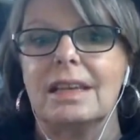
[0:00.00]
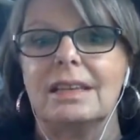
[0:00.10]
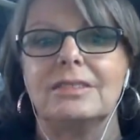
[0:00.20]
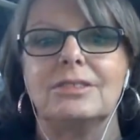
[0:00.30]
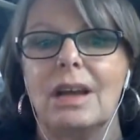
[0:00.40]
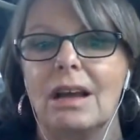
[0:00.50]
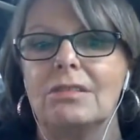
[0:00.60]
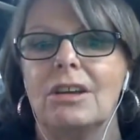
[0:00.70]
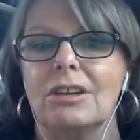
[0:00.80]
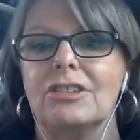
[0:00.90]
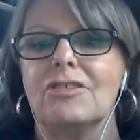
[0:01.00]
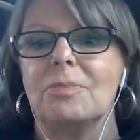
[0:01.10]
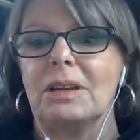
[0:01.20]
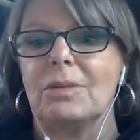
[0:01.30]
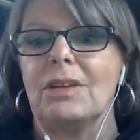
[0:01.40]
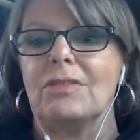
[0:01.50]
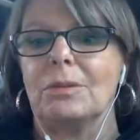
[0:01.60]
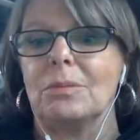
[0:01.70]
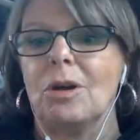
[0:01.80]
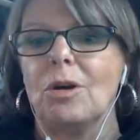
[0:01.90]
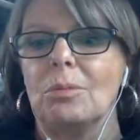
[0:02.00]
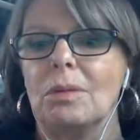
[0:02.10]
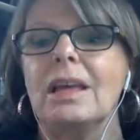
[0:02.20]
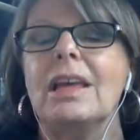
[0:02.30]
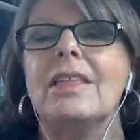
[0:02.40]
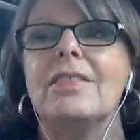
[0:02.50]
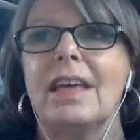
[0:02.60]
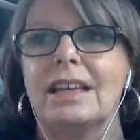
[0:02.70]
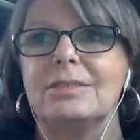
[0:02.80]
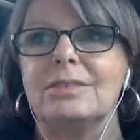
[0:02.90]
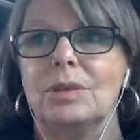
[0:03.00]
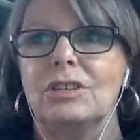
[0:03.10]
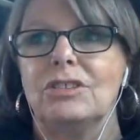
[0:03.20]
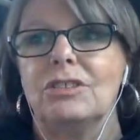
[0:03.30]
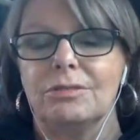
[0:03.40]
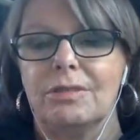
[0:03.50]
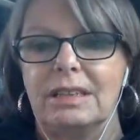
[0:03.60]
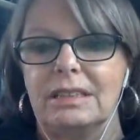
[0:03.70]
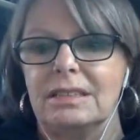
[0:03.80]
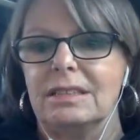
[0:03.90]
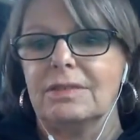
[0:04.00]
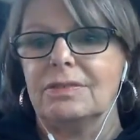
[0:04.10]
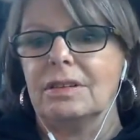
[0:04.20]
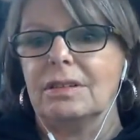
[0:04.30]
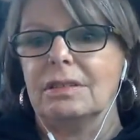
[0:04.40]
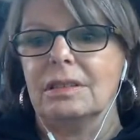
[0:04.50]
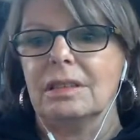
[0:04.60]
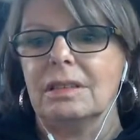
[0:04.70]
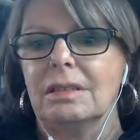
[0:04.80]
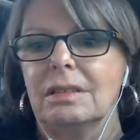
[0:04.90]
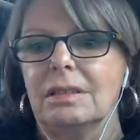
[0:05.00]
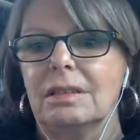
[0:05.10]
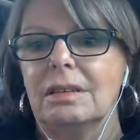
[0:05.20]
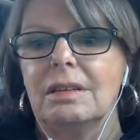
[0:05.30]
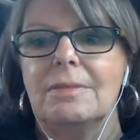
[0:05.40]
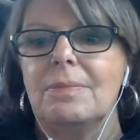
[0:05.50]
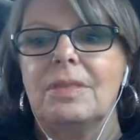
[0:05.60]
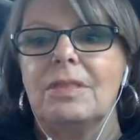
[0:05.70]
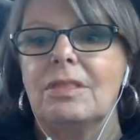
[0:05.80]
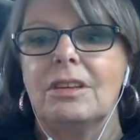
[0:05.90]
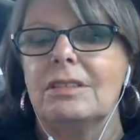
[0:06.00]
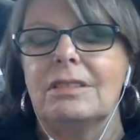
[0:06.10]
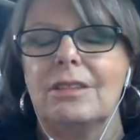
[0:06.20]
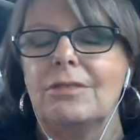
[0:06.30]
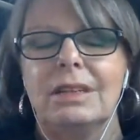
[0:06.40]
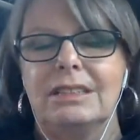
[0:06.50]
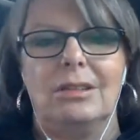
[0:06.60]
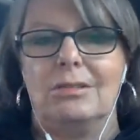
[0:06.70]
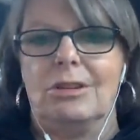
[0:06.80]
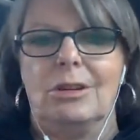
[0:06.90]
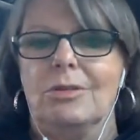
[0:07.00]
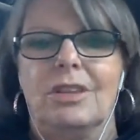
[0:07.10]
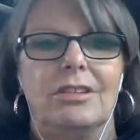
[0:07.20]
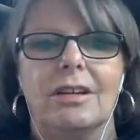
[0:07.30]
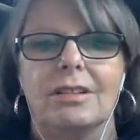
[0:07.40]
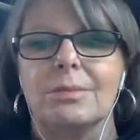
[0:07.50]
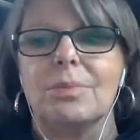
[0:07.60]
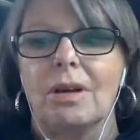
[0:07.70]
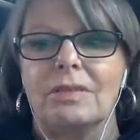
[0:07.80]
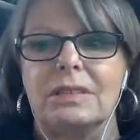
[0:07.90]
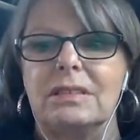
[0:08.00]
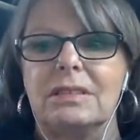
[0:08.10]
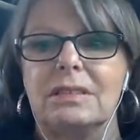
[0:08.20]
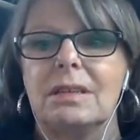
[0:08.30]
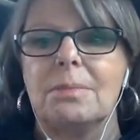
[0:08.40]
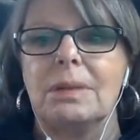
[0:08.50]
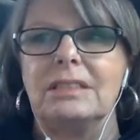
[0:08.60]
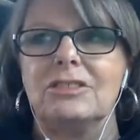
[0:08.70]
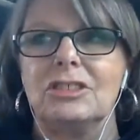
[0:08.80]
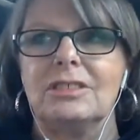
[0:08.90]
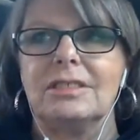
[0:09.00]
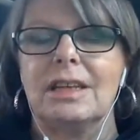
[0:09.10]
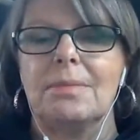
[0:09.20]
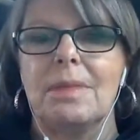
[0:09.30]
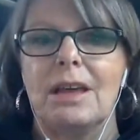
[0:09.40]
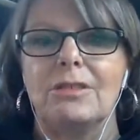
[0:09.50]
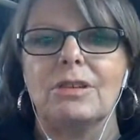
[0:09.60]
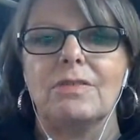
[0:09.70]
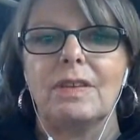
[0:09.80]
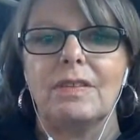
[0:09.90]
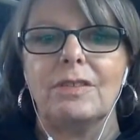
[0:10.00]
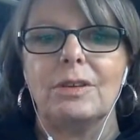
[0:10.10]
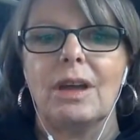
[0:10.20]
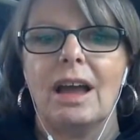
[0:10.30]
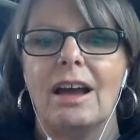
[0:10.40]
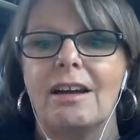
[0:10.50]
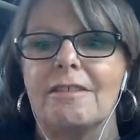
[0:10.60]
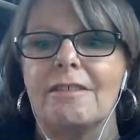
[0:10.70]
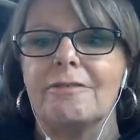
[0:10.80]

as to how long you've been away from home, that's when you could run into difficulty. They really don't know that you're out of the province, but it's just a matter of if you have